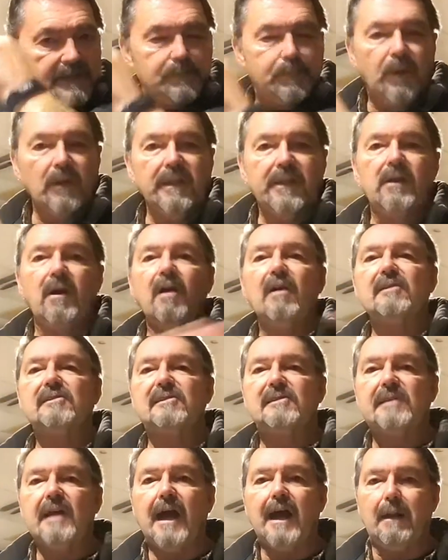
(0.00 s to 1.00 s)
he's pulling all
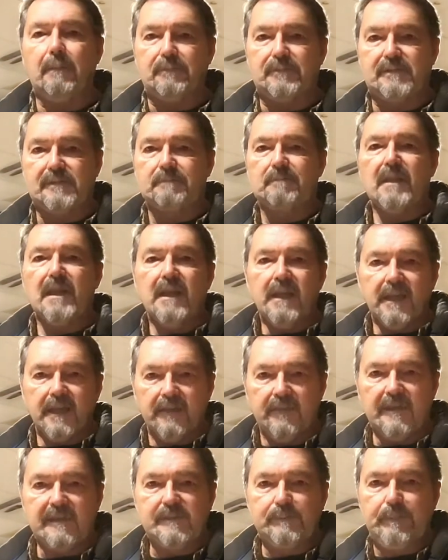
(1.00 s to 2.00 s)
stops
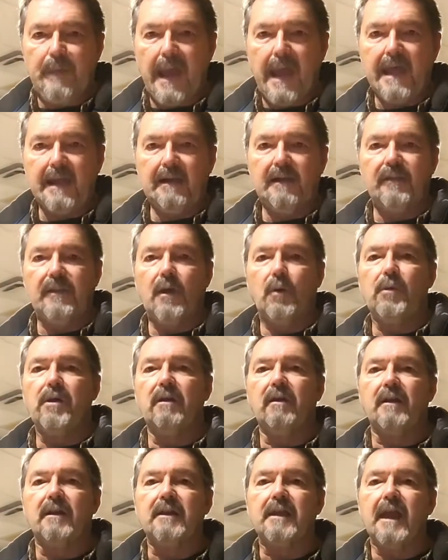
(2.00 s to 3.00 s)
in this battle that we
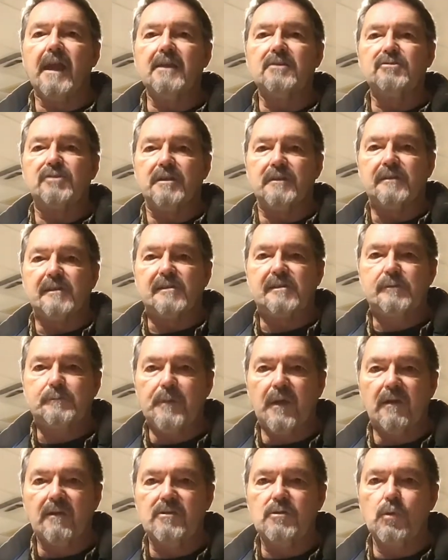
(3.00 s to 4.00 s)
are engaged in, this
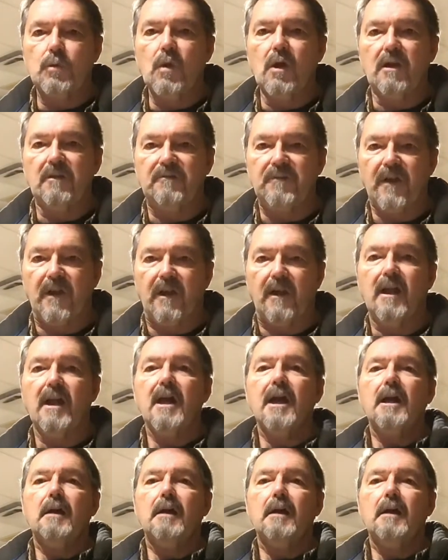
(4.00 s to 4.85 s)
spiritual warfare.